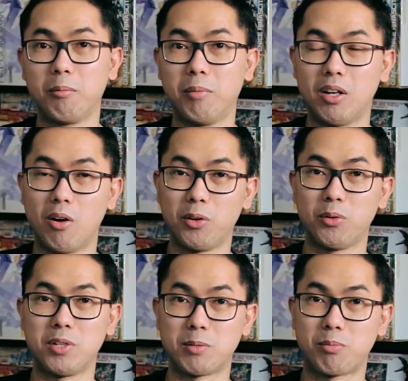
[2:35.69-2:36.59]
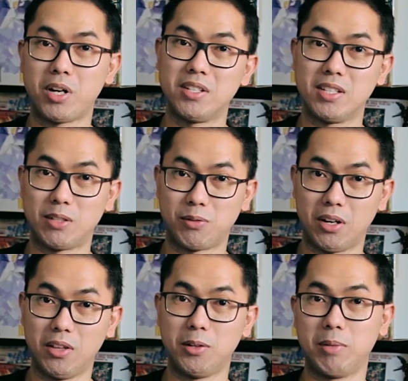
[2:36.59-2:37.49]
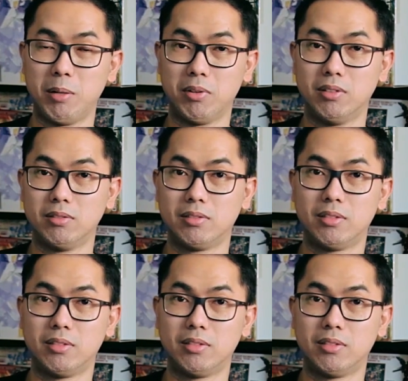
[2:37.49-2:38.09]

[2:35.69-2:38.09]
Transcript: but also as presents for other people.